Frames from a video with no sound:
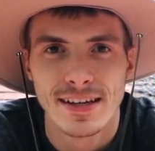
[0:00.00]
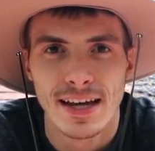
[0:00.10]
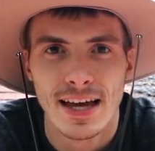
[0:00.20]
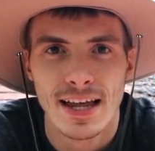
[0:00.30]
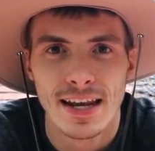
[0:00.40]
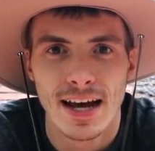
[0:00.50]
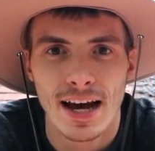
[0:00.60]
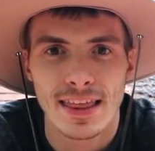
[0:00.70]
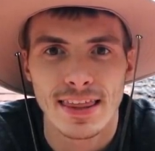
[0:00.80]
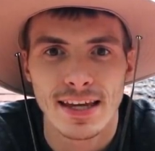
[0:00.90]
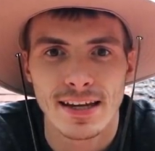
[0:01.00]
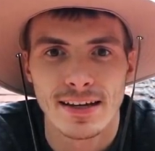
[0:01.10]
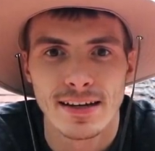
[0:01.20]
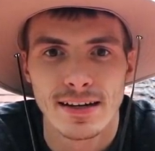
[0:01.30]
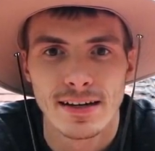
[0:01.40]
And I
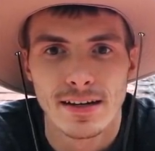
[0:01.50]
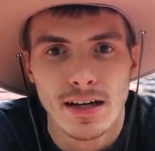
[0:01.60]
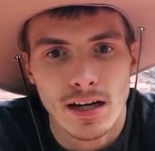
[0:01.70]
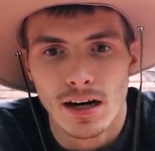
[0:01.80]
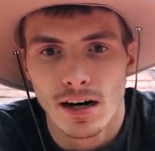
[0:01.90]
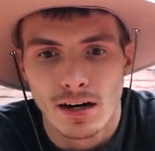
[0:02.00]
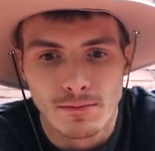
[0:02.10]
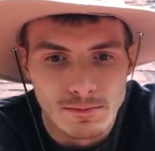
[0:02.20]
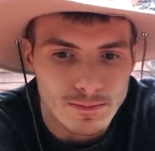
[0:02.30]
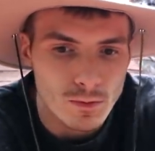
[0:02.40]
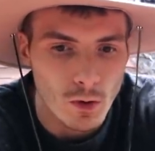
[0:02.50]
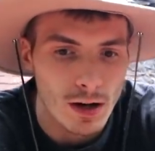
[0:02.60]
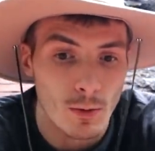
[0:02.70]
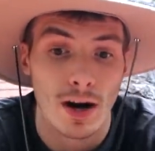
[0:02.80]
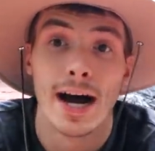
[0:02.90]
think um,
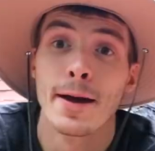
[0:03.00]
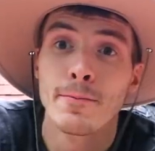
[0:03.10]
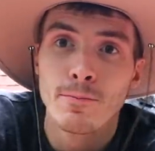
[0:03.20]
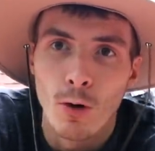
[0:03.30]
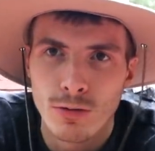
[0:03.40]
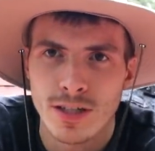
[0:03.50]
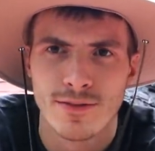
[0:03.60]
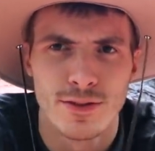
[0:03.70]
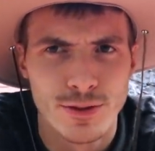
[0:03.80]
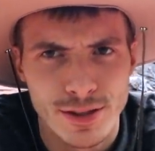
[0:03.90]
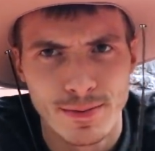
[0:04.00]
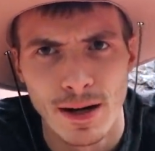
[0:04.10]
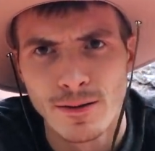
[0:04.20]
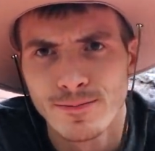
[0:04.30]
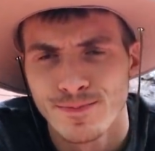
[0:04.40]
what what I'm most confused
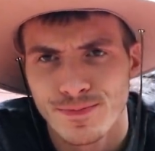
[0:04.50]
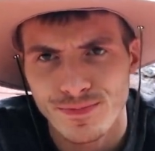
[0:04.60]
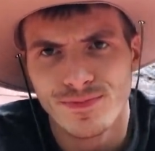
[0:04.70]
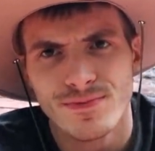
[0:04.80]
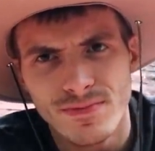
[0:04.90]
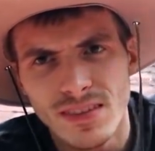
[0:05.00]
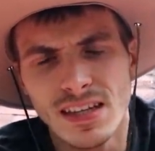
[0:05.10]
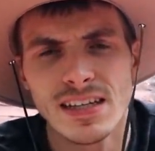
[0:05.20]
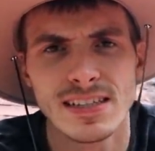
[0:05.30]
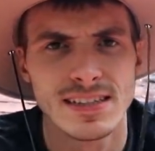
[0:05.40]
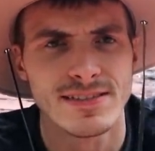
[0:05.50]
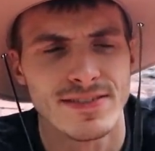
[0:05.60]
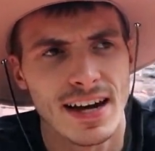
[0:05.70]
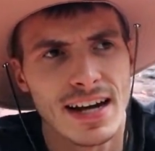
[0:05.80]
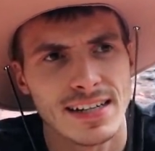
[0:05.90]
about is the
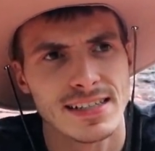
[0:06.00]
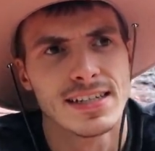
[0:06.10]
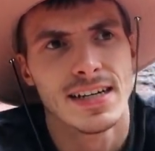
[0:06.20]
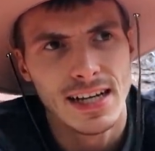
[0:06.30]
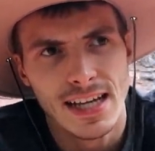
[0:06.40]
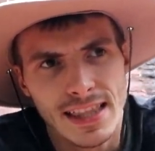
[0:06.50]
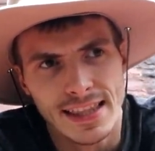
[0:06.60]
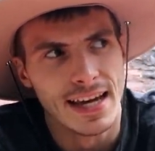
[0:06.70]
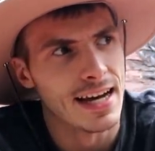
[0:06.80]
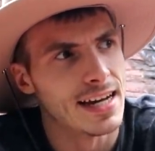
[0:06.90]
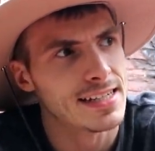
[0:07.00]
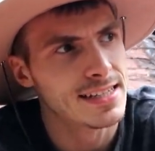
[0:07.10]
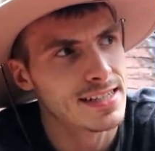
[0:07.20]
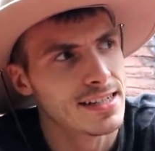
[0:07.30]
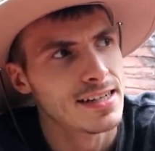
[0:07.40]
fact
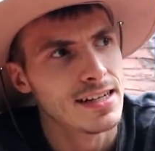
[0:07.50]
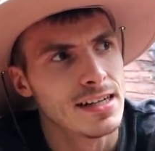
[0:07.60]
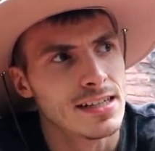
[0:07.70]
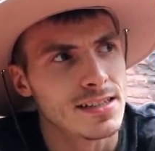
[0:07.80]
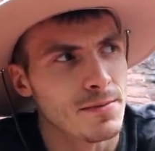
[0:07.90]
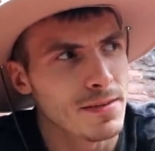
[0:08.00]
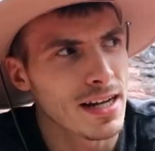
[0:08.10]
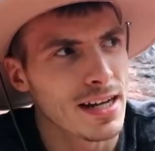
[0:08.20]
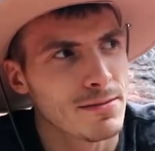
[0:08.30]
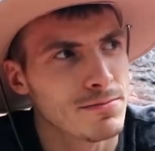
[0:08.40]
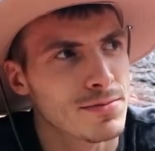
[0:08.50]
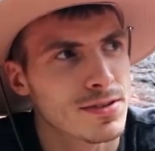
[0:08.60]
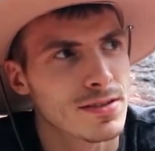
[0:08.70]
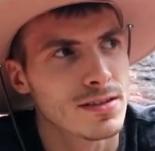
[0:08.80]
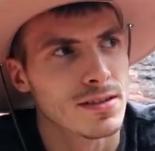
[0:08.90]
that
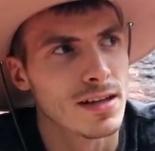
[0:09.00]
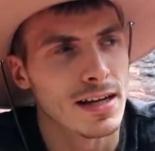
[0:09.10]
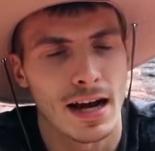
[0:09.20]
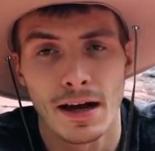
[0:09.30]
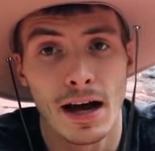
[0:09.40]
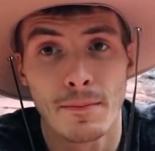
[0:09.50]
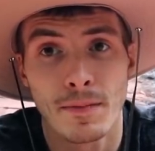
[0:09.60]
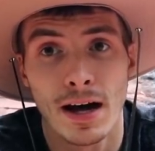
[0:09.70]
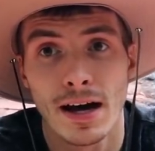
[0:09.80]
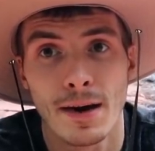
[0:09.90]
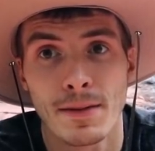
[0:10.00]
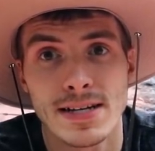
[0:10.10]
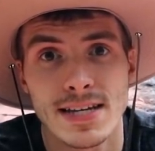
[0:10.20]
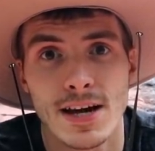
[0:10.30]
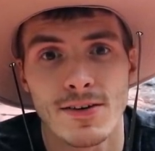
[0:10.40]
sometimes like I, I'm not I'm
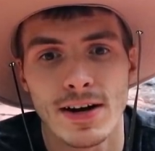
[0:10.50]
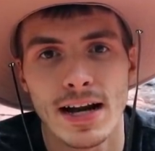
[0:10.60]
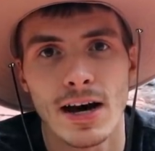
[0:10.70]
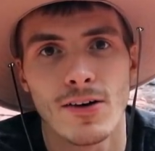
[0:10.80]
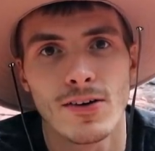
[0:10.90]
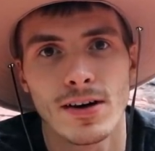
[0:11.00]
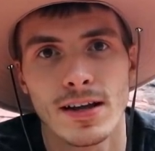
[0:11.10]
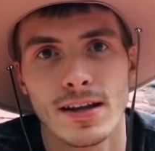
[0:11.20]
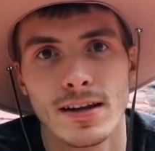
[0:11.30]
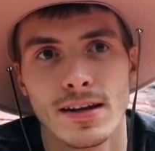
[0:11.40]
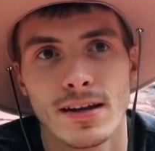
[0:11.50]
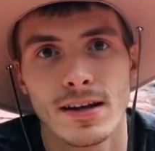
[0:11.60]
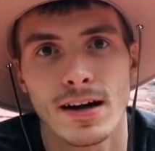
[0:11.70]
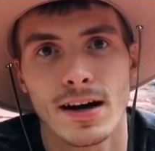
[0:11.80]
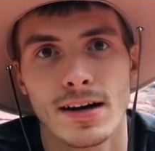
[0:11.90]
not sad right now and
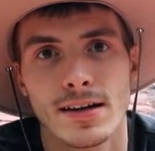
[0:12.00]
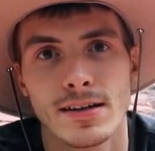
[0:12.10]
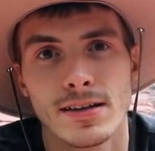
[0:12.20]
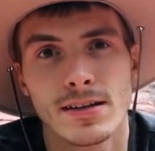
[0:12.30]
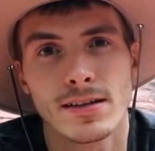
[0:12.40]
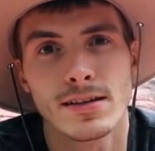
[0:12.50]
I